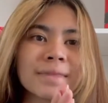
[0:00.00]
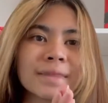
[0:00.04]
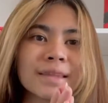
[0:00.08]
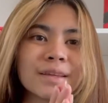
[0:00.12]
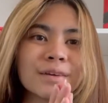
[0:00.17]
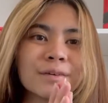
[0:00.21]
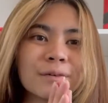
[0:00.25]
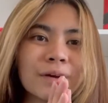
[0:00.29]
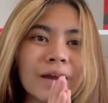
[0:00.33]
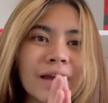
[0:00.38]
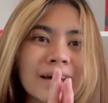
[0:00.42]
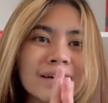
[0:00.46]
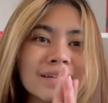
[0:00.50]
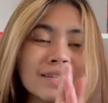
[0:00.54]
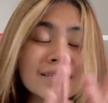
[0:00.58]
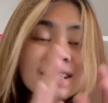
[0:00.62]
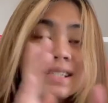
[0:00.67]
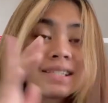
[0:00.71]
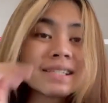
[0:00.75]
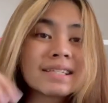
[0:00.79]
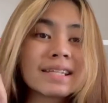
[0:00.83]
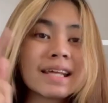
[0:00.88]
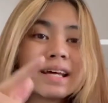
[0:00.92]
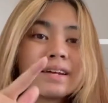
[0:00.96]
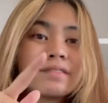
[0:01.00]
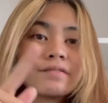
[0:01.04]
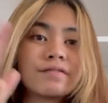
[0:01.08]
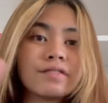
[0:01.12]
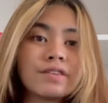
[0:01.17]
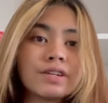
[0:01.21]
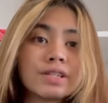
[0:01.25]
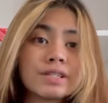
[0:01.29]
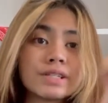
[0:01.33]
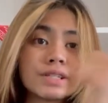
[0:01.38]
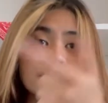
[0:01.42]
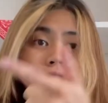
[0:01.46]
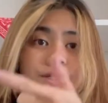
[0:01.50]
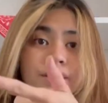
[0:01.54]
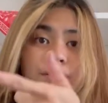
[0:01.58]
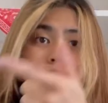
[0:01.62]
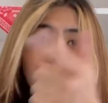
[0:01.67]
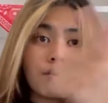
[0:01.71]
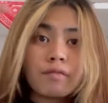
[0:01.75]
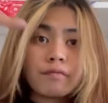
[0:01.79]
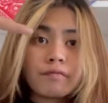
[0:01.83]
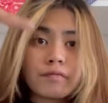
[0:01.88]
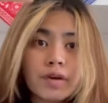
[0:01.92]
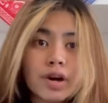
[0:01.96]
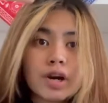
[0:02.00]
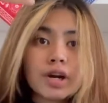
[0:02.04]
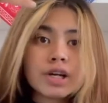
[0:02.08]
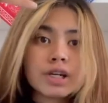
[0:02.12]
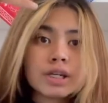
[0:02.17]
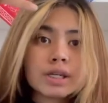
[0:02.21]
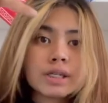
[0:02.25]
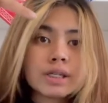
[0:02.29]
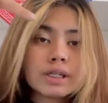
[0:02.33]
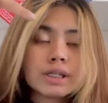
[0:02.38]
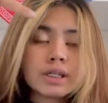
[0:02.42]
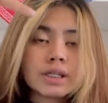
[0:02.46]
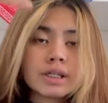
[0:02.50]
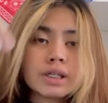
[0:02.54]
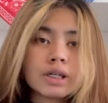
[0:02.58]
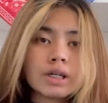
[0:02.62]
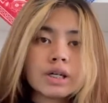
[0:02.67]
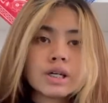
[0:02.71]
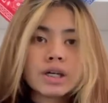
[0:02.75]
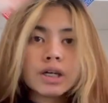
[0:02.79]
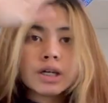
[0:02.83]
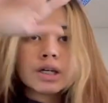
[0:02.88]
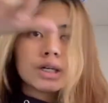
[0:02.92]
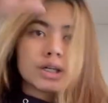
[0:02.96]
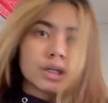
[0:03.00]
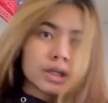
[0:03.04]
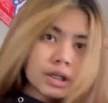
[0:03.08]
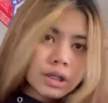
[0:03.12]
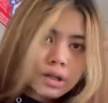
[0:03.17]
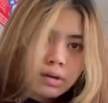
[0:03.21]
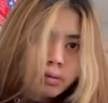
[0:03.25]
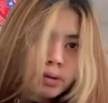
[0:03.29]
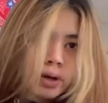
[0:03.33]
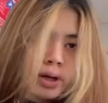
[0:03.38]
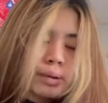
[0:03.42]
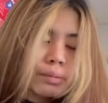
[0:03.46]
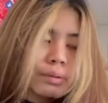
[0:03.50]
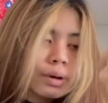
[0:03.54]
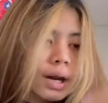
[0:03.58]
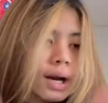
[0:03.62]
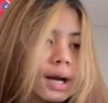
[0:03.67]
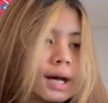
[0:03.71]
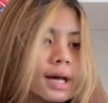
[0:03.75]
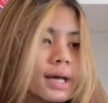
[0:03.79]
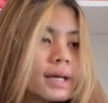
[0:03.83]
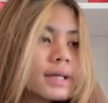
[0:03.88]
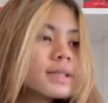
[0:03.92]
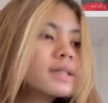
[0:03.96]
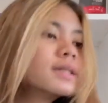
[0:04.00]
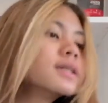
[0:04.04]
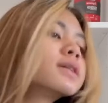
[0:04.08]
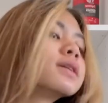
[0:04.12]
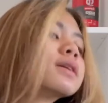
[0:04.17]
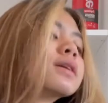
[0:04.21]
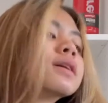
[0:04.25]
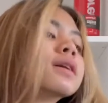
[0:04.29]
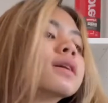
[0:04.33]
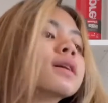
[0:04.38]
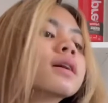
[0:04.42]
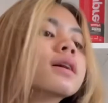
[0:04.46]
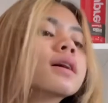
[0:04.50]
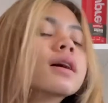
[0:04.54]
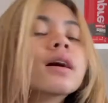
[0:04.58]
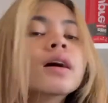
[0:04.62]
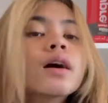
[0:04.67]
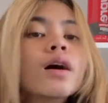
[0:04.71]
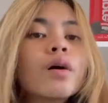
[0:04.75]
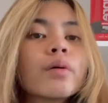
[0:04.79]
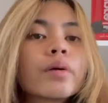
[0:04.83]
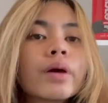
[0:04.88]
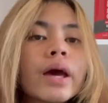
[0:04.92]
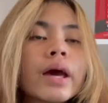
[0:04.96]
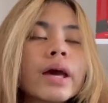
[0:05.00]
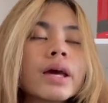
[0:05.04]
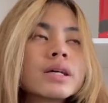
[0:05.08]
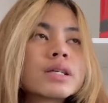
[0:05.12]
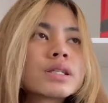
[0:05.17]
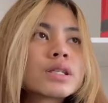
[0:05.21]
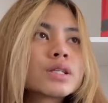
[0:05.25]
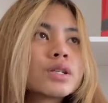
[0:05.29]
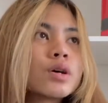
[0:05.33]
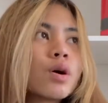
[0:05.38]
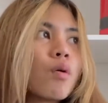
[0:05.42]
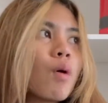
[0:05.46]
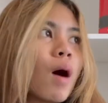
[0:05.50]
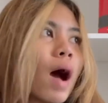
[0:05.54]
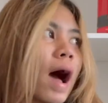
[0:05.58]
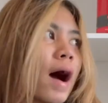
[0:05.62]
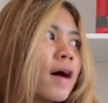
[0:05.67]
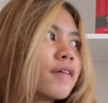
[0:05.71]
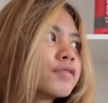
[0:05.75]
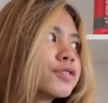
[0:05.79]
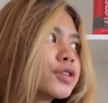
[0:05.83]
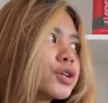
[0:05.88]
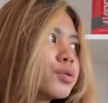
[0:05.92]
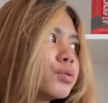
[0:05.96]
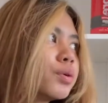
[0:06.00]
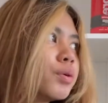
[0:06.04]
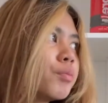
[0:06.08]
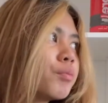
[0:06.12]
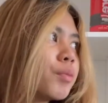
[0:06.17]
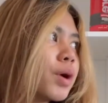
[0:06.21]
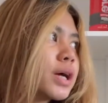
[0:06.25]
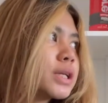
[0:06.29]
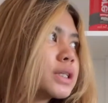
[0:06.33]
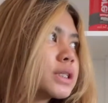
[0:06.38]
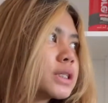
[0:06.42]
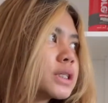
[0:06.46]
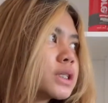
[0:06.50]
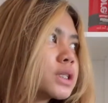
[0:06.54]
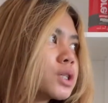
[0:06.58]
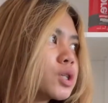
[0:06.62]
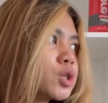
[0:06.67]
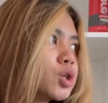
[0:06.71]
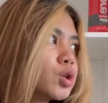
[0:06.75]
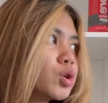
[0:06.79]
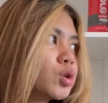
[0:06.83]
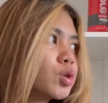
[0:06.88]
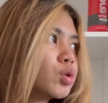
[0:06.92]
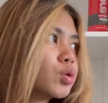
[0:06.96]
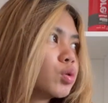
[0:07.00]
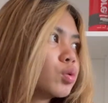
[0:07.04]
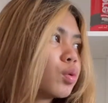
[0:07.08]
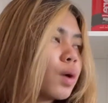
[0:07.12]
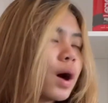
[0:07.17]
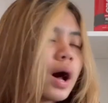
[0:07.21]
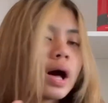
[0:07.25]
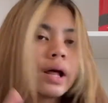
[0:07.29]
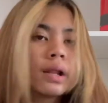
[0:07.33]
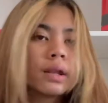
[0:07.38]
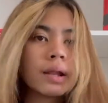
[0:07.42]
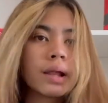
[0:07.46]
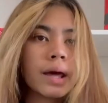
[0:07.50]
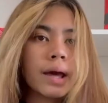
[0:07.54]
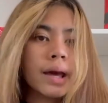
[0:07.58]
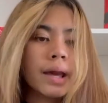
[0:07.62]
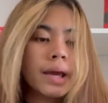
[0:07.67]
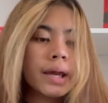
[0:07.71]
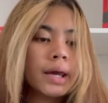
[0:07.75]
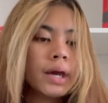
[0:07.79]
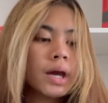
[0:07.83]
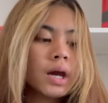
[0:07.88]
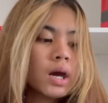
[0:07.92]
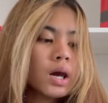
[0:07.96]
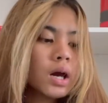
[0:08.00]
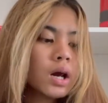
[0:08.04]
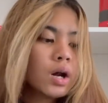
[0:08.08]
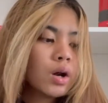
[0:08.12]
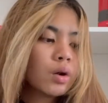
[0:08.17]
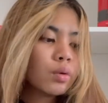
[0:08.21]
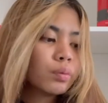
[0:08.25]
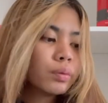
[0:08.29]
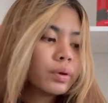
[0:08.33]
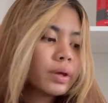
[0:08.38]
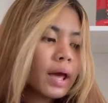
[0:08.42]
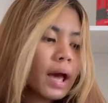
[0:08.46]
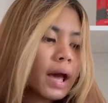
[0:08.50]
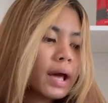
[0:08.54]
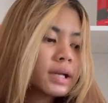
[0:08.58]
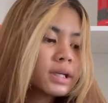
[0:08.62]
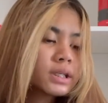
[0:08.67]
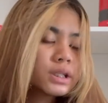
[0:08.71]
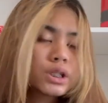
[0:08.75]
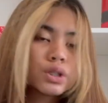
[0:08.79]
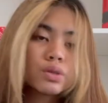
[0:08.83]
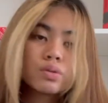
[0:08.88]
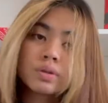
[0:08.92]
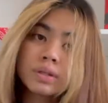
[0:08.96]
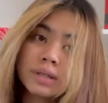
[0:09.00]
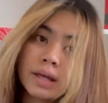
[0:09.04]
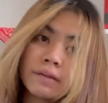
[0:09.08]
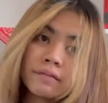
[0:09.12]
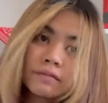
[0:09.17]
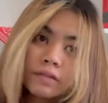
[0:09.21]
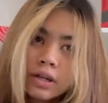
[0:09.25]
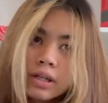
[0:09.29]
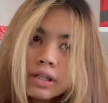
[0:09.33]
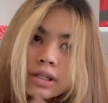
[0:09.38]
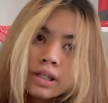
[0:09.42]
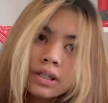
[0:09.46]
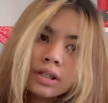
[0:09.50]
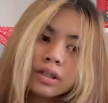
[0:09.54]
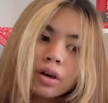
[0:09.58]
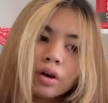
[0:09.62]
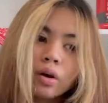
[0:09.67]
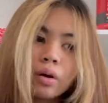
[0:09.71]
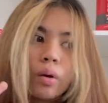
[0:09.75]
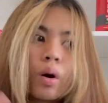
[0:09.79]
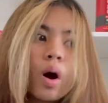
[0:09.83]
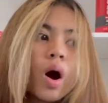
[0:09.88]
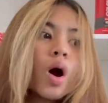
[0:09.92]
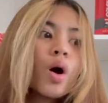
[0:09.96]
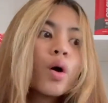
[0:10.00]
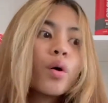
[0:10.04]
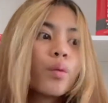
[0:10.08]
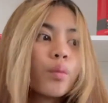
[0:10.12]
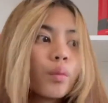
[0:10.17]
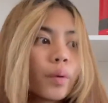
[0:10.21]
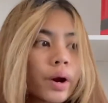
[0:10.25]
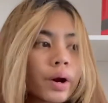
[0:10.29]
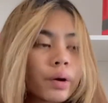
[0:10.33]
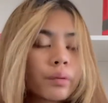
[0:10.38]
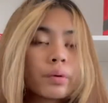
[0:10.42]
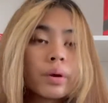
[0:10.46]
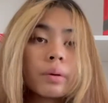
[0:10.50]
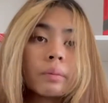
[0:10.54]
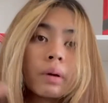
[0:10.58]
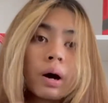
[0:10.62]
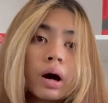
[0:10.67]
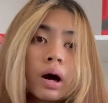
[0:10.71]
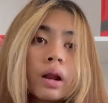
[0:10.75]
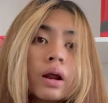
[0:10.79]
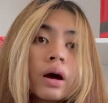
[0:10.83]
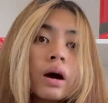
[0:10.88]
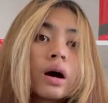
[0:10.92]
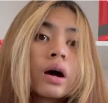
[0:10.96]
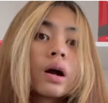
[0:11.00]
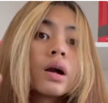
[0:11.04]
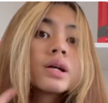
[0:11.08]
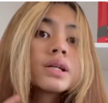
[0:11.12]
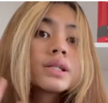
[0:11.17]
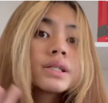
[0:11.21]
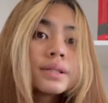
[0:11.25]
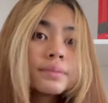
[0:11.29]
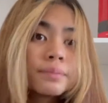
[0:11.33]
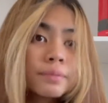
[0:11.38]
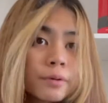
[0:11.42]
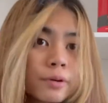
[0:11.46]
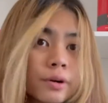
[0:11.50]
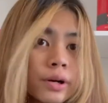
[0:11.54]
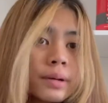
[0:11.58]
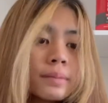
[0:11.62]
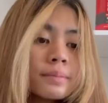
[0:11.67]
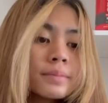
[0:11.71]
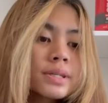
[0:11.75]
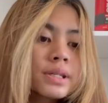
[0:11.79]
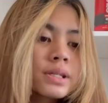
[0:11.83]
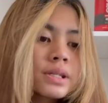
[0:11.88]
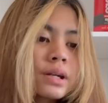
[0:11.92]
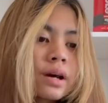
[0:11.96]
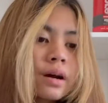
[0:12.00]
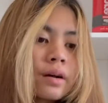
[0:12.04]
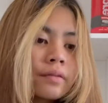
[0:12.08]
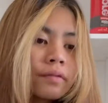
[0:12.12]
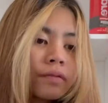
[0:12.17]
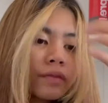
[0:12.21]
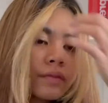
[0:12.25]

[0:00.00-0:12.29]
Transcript: We to San Francisco first. Rewind. Okay, so after we went to LA, we headed to San Francisco where we bought our Supreme stuff.